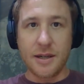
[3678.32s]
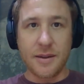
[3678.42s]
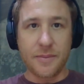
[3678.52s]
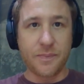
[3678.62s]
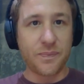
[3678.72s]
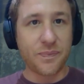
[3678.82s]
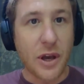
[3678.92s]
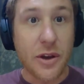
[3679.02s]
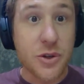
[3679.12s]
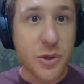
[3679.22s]

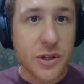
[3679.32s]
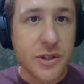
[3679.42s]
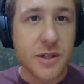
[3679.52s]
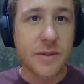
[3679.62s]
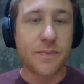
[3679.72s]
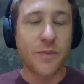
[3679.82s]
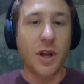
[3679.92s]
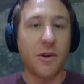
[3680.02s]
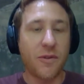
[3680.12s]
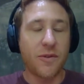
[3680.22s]
hundreds
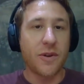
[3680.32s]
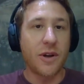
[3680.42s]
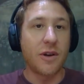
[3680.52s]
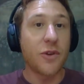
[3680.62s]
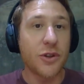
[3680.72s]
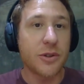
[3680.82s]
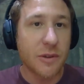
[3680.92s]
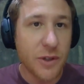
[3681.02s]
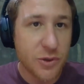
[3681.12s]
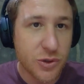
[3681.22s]
of
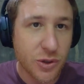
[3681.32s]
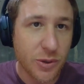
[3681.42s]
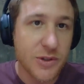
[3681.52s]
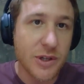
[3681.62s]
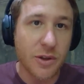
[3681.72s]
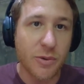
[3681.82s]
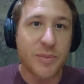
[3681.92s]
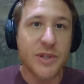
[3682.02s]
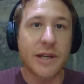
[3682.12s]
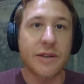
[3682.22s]
photography tutorials on our
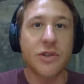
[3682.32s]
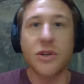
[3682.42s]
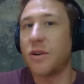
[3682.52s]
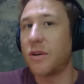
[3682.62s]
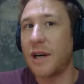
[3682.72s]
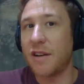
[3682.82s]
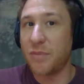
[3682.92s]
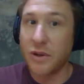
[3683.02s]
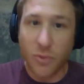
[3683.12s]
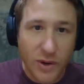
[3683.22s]
website. So
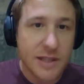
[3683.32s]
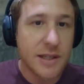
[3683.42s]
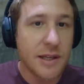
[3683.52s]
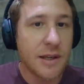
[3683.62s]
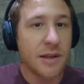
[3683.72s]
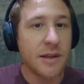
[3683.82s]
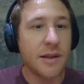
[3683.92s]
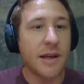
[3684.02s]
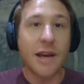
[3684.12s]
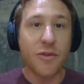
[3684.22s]
I've been
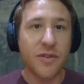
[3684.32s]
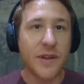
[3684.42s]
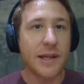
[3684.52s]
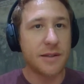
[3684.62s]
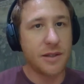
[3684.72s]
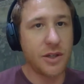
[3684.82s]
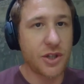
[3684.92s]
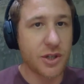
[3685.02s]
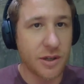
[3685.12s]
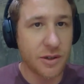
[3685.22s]
writing everything I
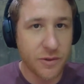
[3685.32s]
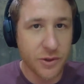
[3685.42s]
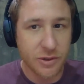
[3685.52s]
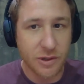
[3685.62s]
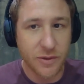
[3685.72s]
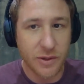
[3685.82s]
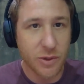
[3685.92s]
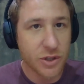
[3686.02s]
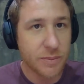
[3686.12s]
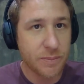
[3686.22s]
teach on a photography
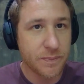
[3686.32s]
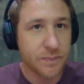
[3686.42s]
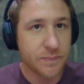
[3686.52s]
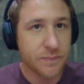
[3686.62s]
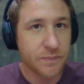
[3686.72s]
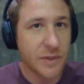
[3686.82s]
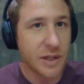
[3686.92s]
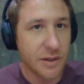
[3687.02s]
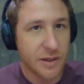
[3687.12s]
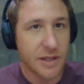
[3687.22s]
workshop
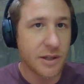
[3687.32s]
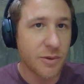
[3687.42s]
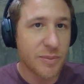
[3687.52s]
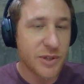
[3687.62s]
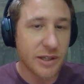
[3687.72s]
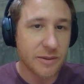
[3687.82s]
is on the website.